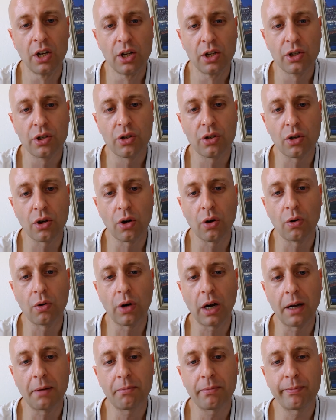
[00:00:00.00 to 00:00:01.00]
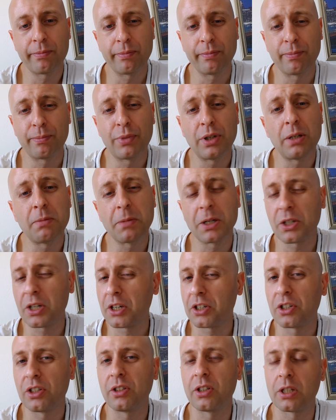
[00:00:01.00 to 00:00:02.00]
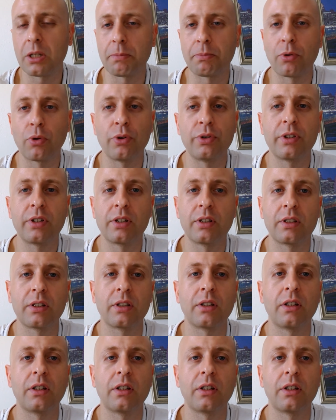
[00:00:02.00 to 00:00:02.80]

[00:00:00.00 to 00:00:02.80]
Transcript: So I'm pretty much actually disappointed